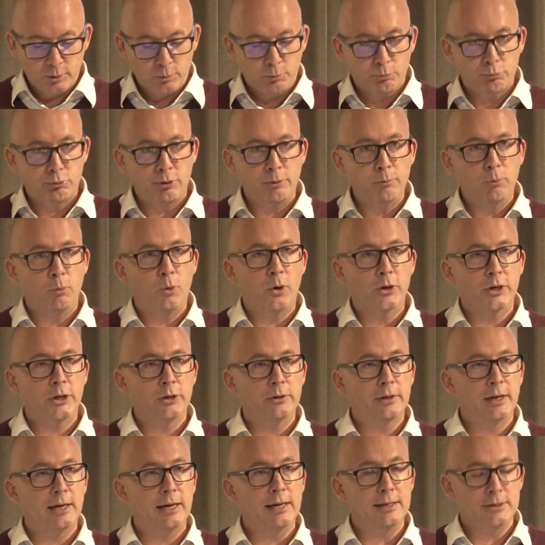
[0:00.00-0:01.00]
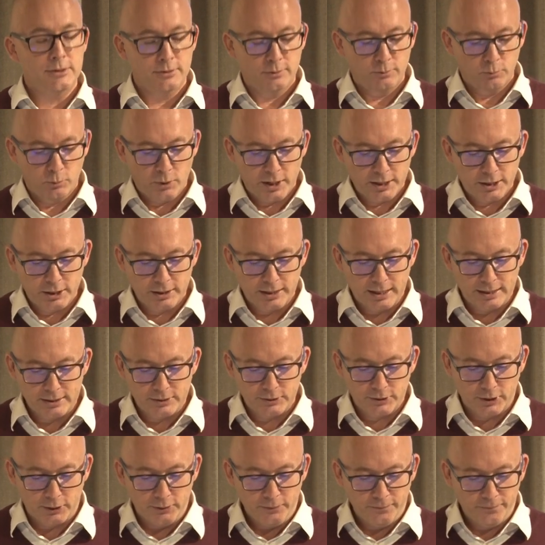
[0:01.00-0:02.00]
print what you need when you need
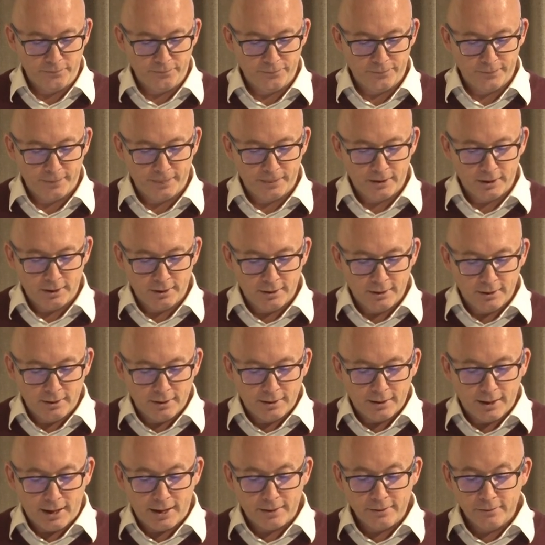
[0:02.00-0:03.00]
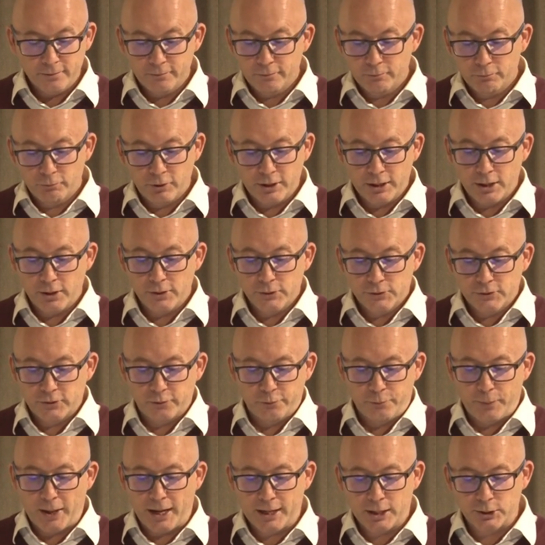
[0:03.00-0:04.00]
to. And reuse
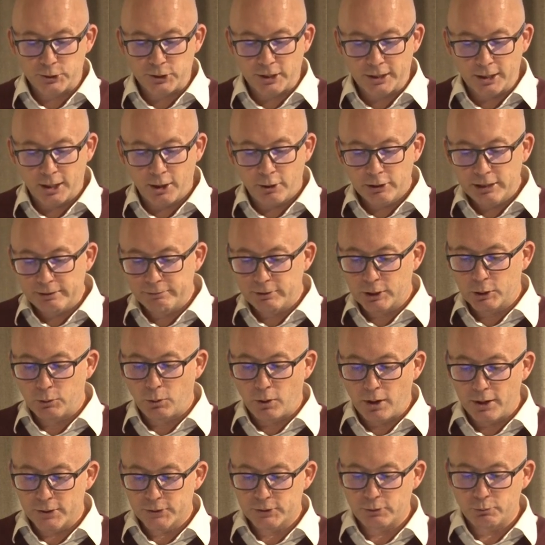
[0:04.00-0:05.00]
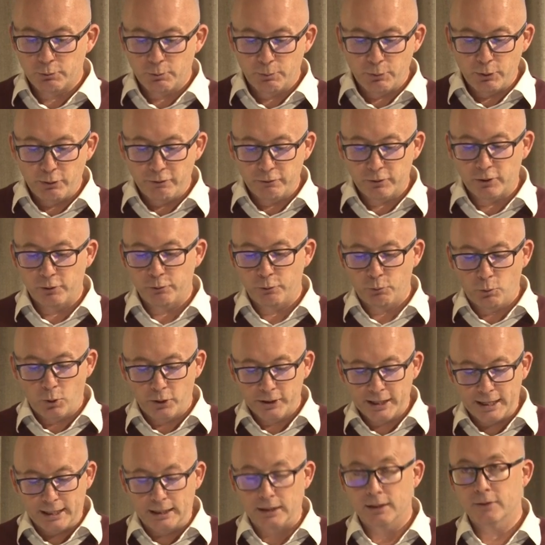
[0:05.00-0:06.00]
of packaging only requires the removal of
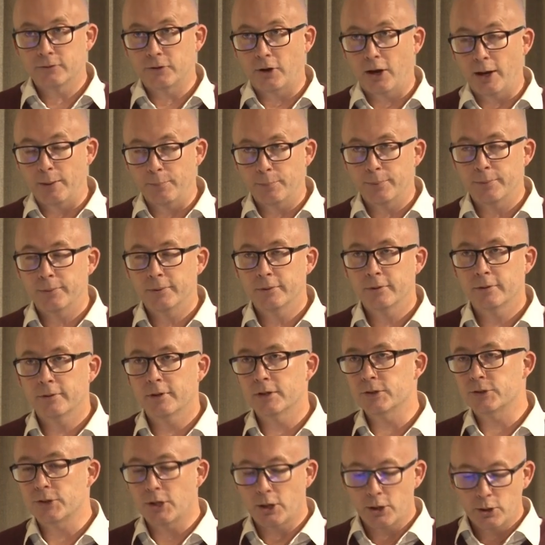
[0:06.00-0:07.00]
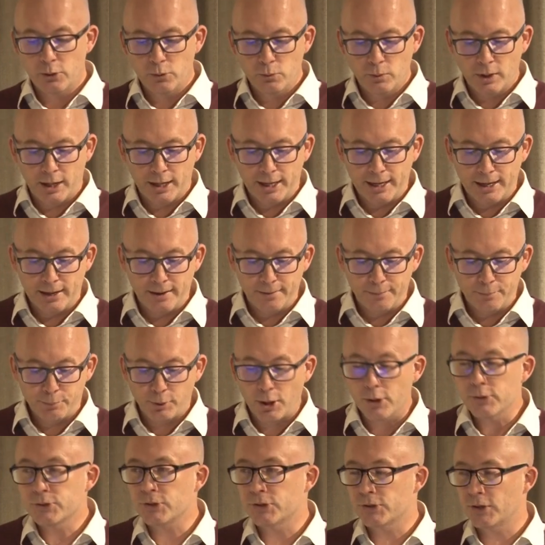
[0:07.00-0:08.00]
one ink type. There's no
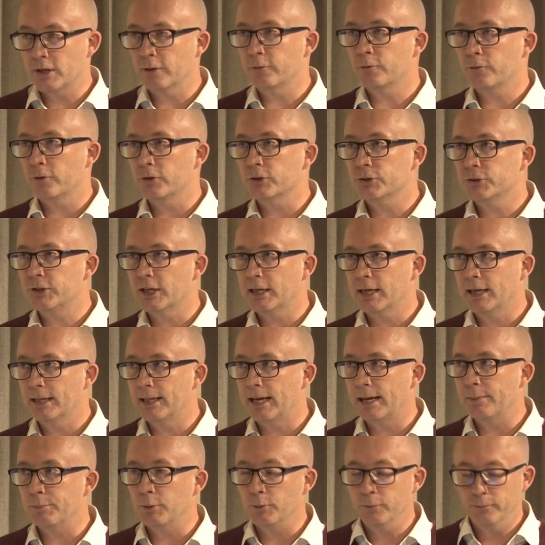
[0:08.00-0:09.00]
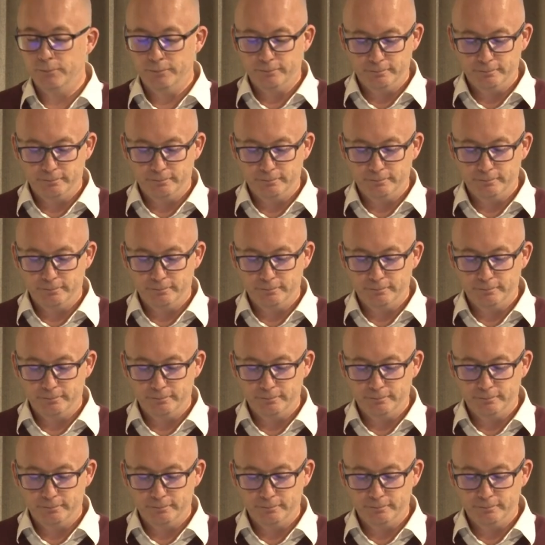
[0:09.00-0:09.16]
processing for a sticky label.